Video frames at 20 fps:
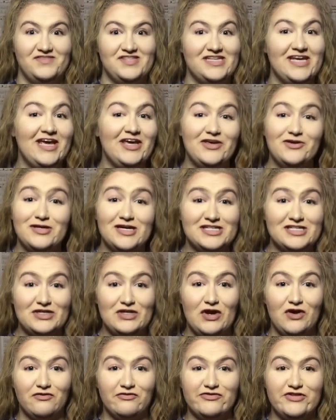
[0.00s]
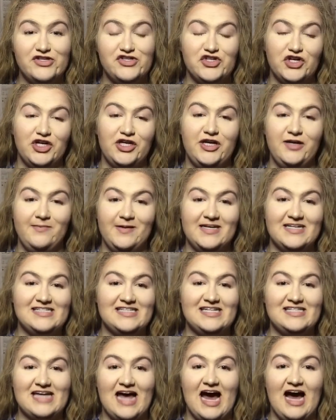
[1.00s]
take you guys along for the journey because
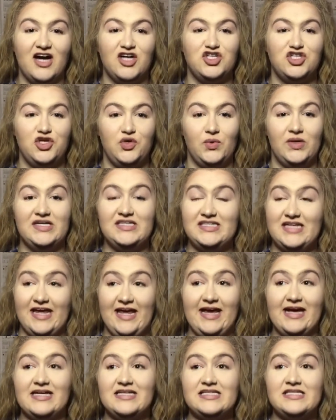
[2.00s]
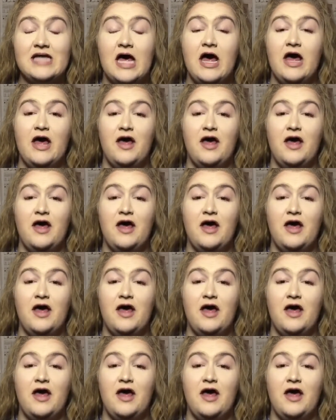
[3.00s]
that's actually what takes